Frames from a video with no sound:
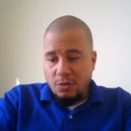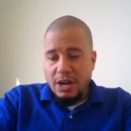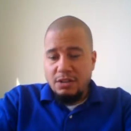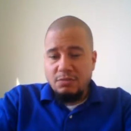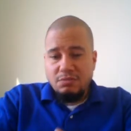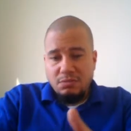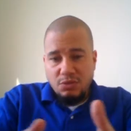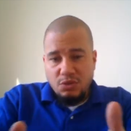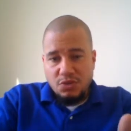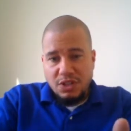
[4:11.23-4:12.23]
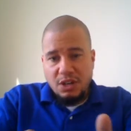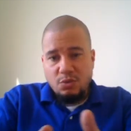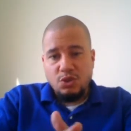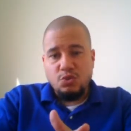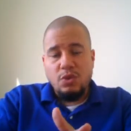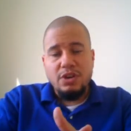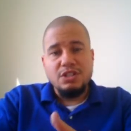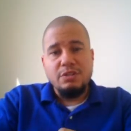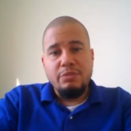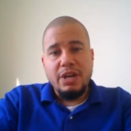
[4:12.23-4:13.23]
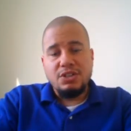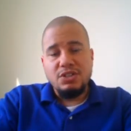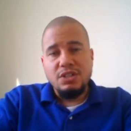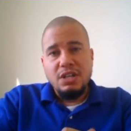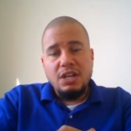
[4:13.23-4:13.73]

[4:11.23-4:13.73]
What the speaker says: right. You said which one is the best.